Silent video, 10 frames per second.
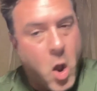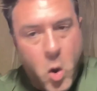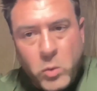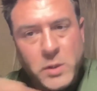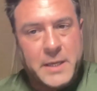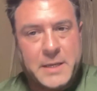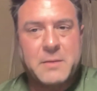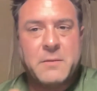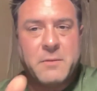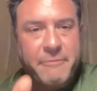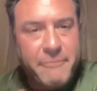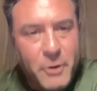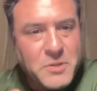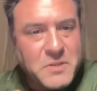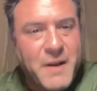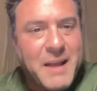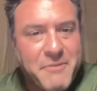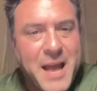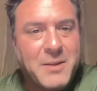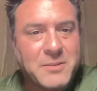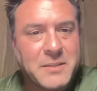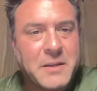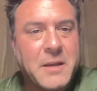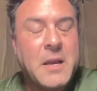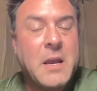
only the first 5,000